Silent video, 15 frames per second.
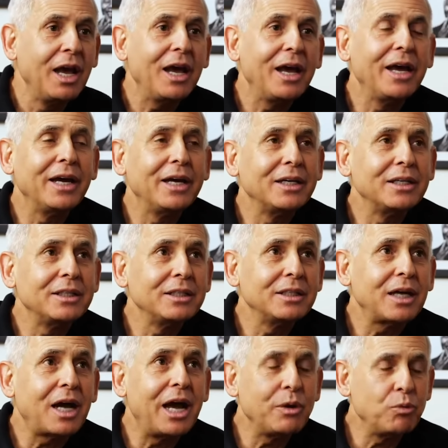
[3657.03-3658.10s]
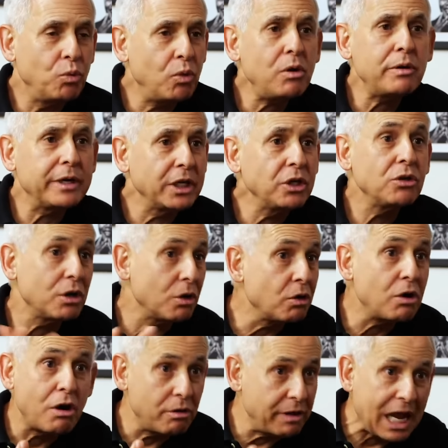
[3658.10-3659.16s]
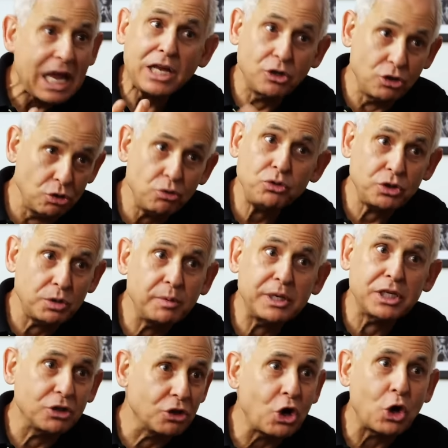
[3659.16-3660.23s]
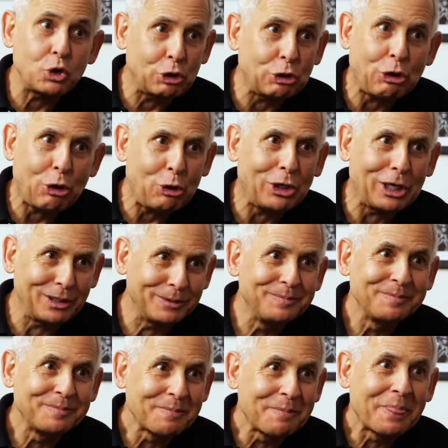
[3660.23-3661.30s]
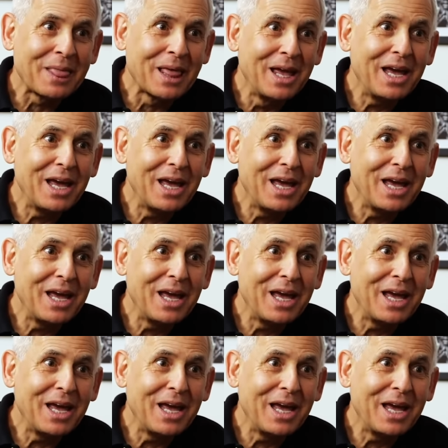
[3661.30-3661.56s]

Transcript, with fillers: And I worry, you know, cocaine used to be in Coca Cola. Yeah.